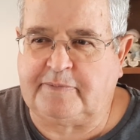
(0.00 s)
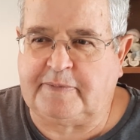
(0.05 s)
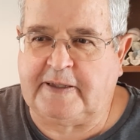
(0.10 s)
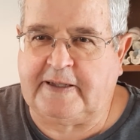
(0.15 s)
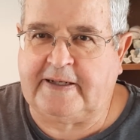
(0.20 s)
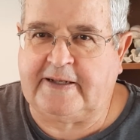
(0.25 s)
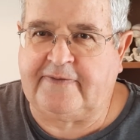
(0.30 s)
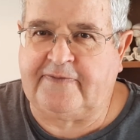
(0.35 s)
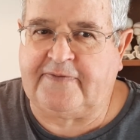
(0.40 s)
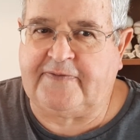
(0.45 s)
but
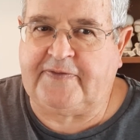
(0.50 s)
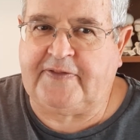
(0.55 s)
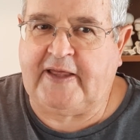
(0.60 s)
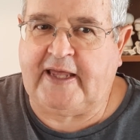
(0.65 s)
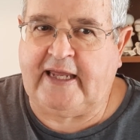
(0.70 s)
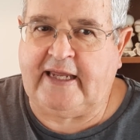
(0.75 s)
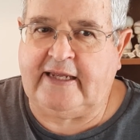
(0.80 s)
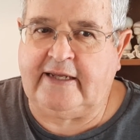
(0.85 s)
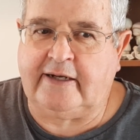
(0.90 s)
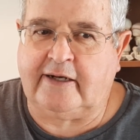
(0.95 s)
if
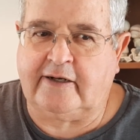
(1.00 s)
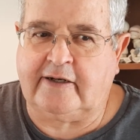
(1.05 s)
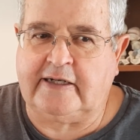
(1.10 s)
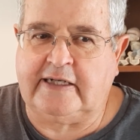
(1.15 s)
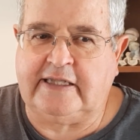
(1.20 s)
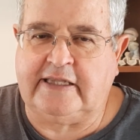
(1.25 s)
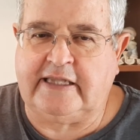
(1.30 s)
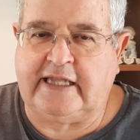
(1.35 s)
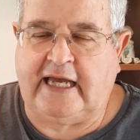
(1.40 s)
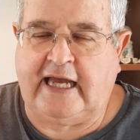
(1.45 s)
they are
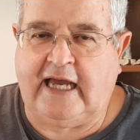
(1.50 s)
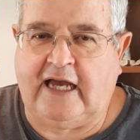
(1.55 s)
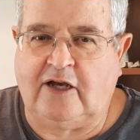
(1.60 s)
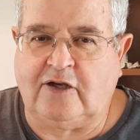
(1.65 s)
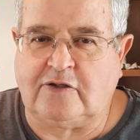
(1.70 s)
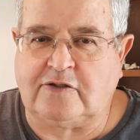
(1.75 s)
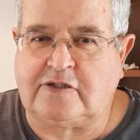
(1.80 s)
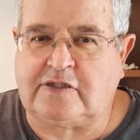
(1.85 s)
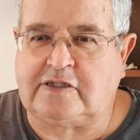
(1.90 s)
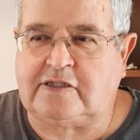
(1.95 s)
in the
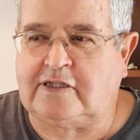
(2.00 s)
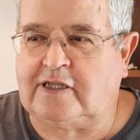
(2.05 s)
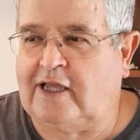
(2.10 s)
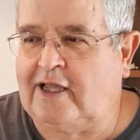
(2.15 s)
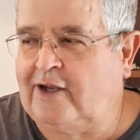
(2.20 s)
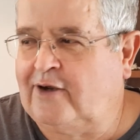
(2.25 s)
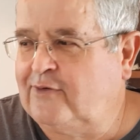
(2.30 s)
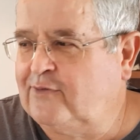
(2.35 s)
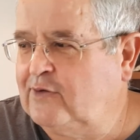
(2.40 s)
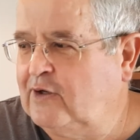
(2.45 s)
house
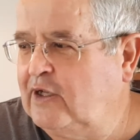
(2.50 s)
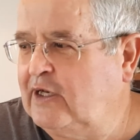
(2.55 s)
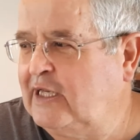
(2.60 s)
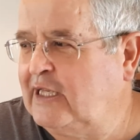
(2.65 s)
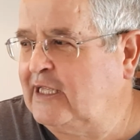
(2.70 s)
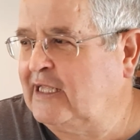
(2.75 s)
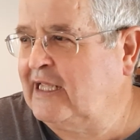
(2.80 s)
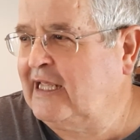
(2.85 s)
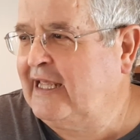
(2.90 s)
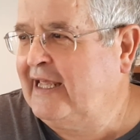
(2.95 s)

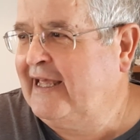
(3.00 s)
running